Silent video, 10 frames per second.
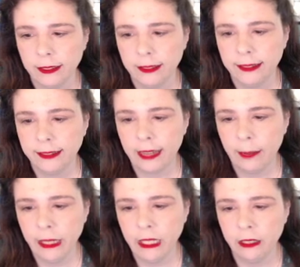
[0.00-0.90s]

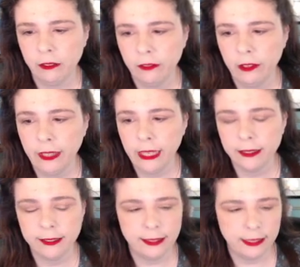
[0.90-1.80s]
Stabbing in Vivec
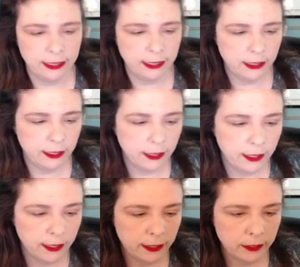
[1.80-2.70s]

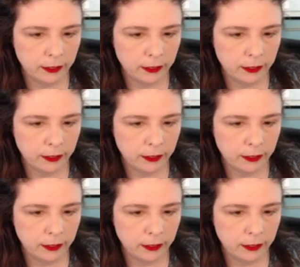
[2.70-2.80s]
City.